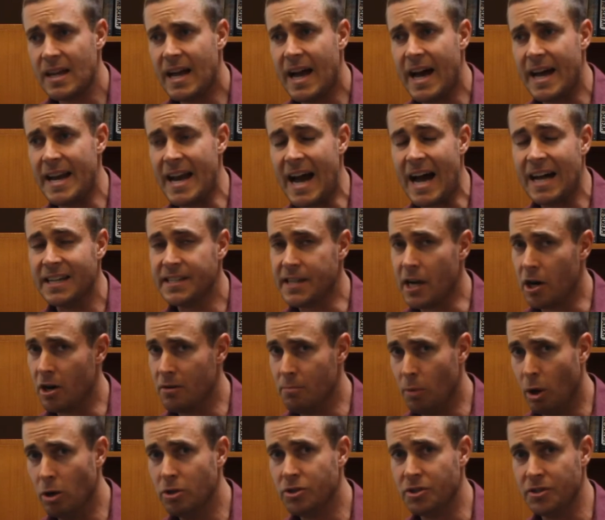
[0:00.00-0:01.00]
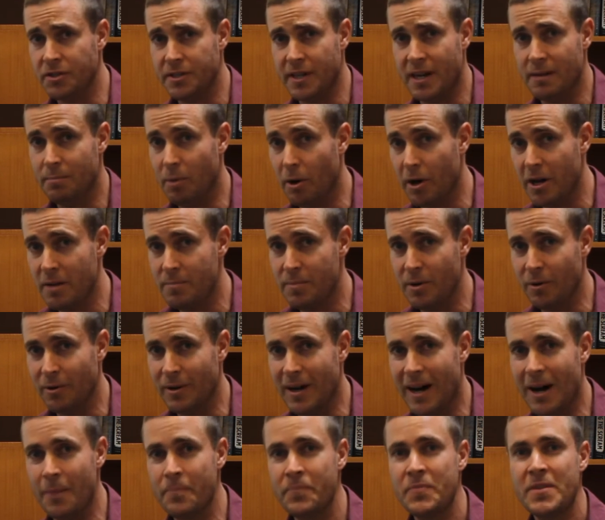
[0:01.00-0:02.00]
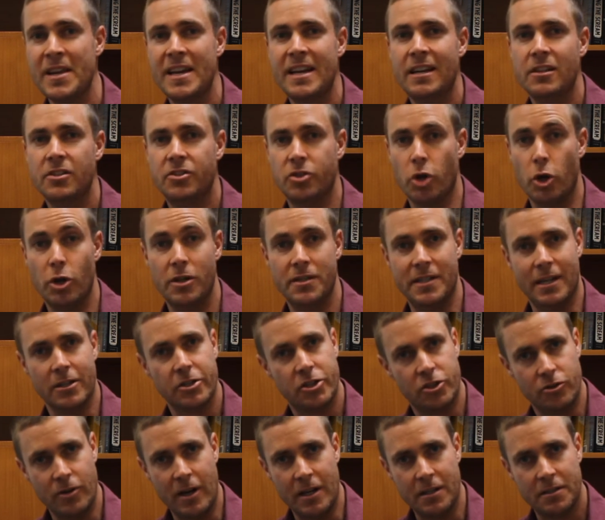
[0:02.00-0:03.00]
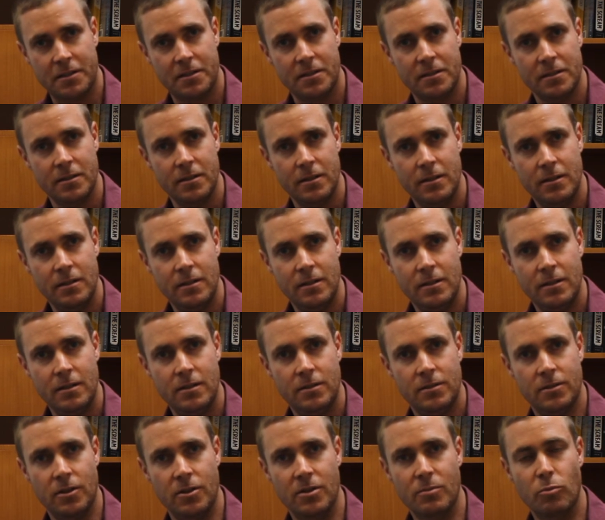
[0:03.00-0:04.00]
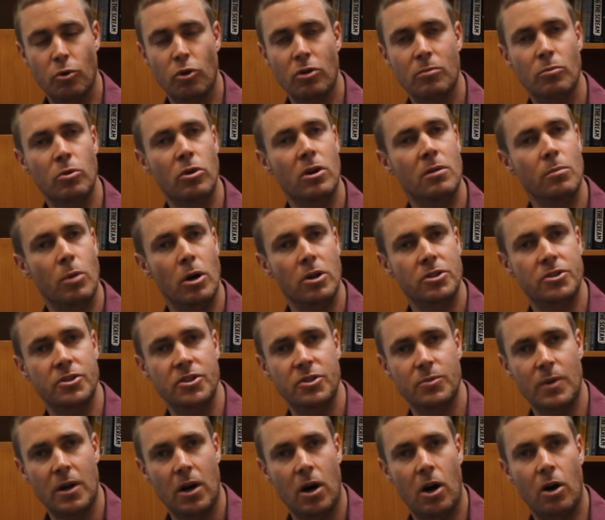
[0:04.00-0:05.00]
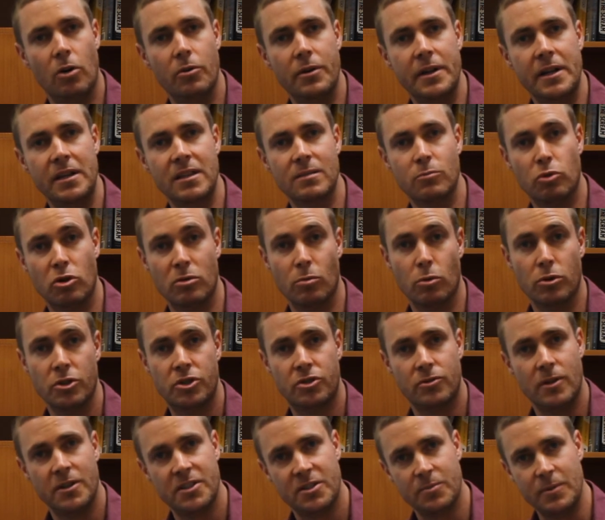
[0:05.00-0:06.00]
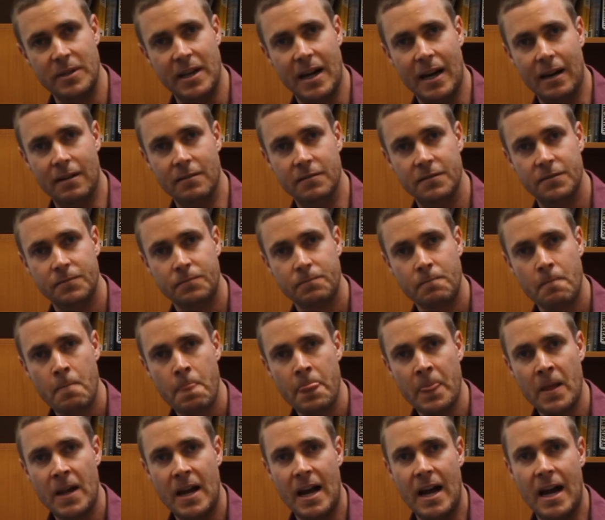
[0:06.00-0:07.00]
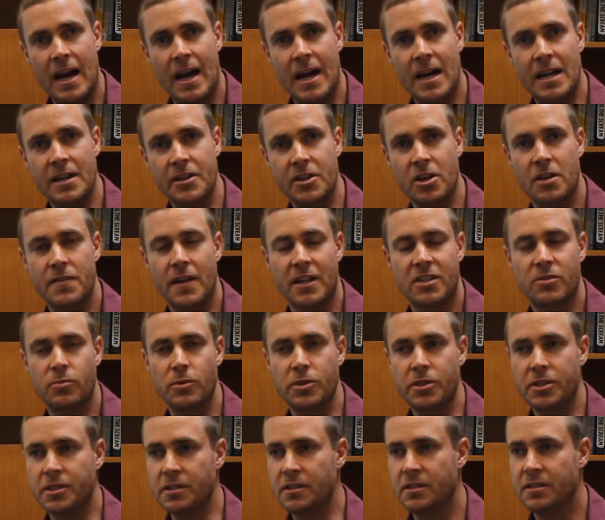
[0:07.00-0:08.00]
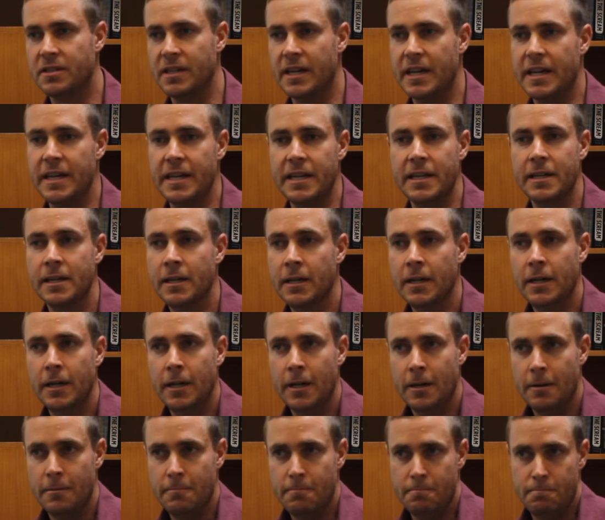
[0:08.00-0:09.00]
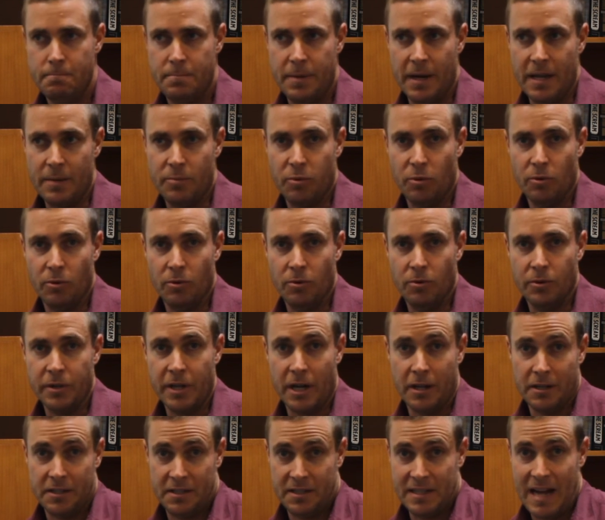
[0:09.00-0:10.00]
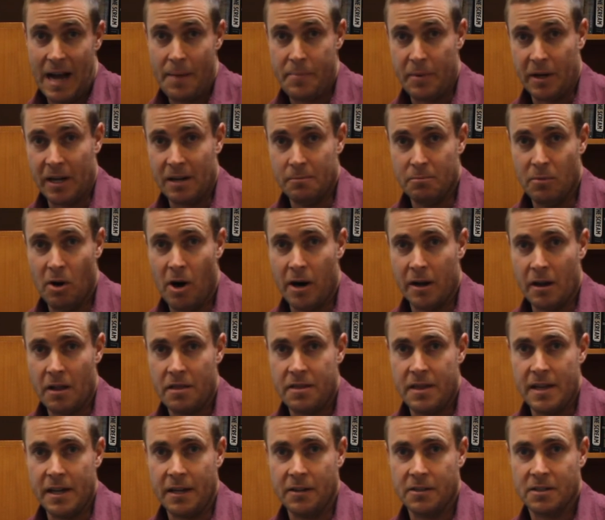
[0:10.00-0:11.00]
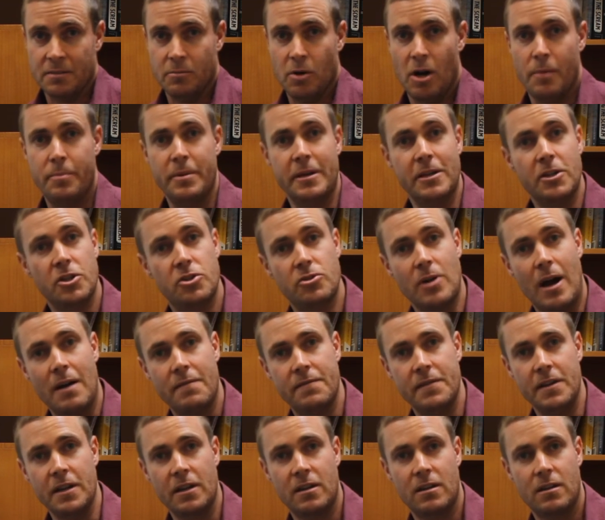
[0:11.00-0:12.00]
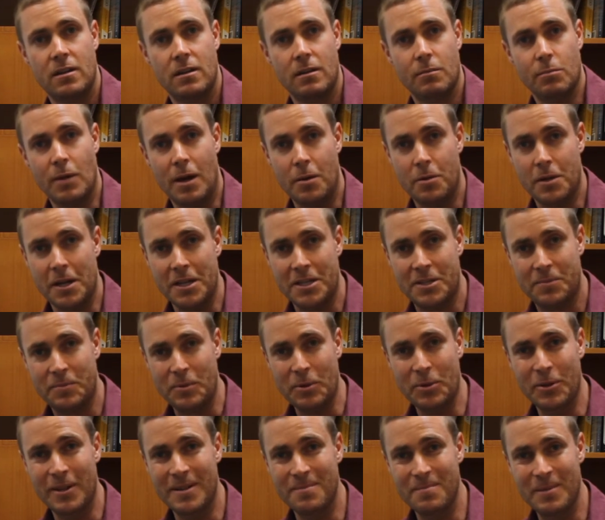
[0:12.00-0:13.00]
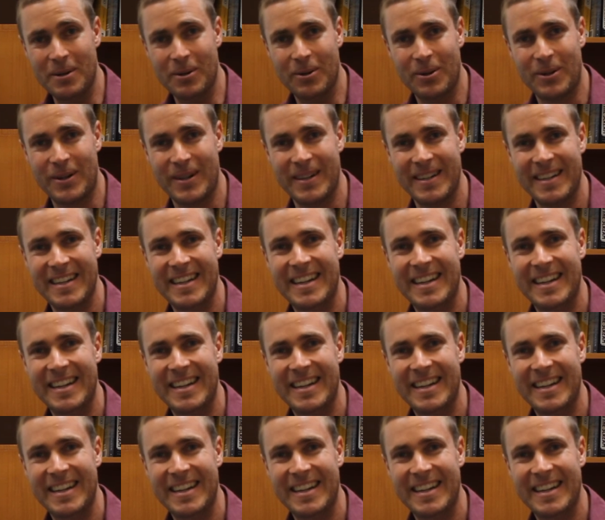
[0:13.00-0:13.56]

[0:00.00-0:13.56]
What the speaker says: And as our emotions in our body build up, so does our stress. So the more and more emotions we're holding, the more and more stress we have. And, you know, that's when you can see people, you know, snapping at minor things. They might be in traffic, maybe they spill their milk.